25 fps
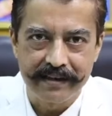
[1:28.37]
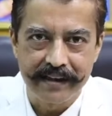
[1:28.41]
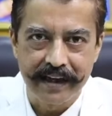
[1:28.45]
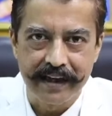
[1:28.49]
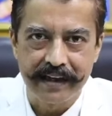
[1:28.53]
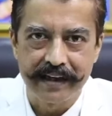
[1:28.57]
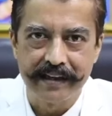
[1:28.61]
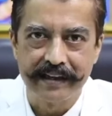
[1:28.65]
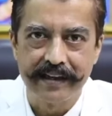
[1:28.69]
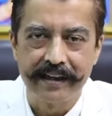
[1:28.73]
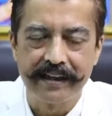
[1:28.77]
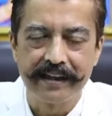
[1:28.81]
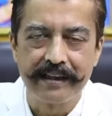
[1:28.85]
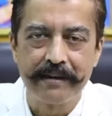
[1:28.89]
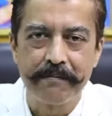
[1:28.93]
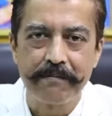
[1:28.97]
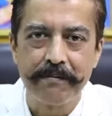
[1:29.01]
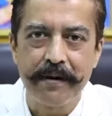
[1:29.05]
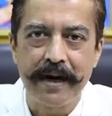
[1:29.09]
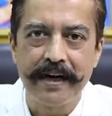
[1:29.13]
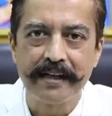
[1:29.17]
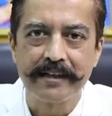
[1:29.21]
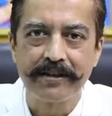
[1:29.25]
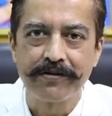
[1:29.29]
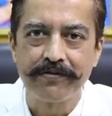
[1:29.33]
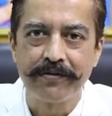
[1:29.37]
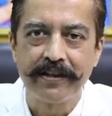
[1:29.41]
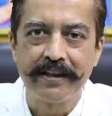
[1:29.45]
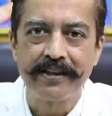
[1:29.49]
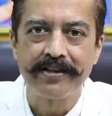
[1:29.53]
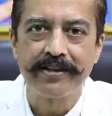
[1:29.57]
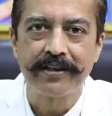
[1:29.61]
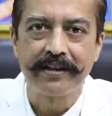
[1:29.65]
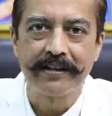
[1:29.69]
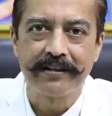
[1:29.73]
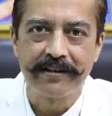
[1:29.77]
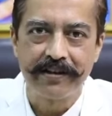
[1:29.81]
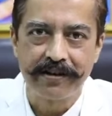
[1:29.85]
that is in the past one
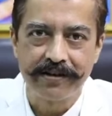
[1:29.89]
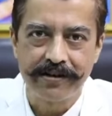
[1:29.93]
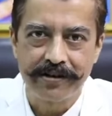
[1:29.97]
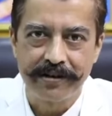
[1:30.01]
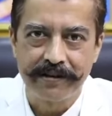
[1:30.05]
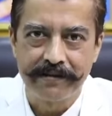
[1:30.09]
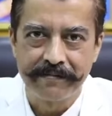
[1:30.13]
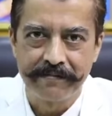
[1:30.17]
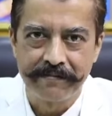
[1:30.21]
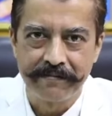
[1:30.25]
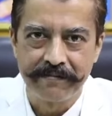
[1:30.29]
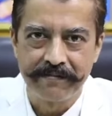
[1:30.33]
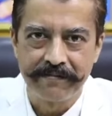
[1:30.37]
generation.